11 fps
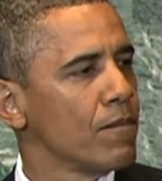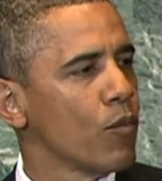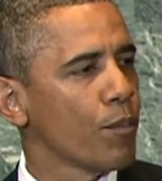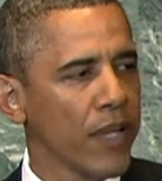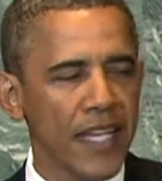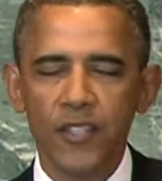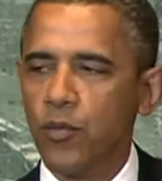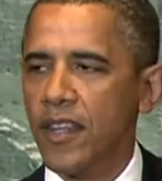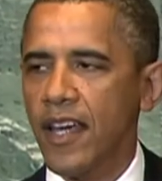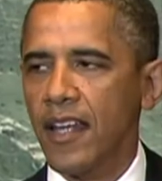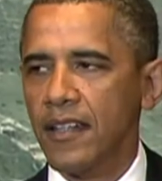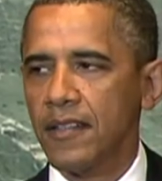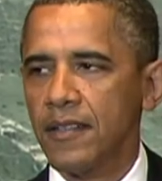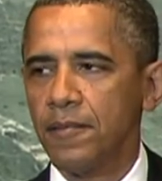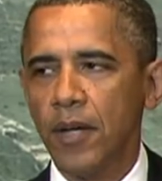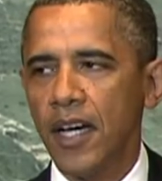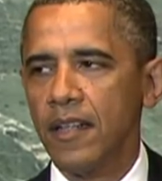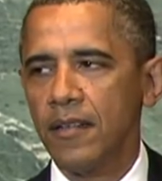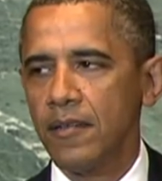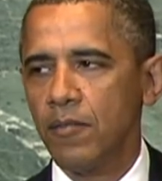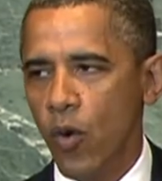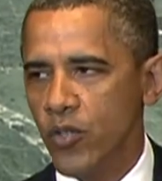We're pleased with that, but
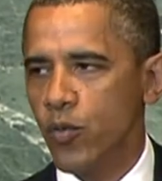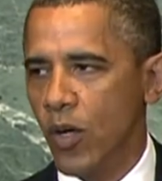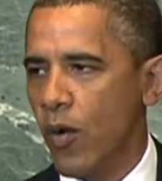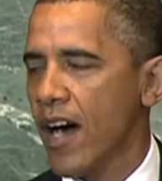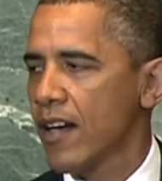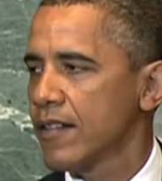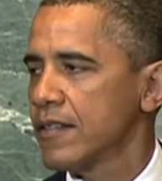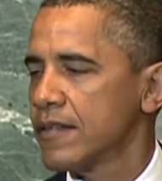more is required.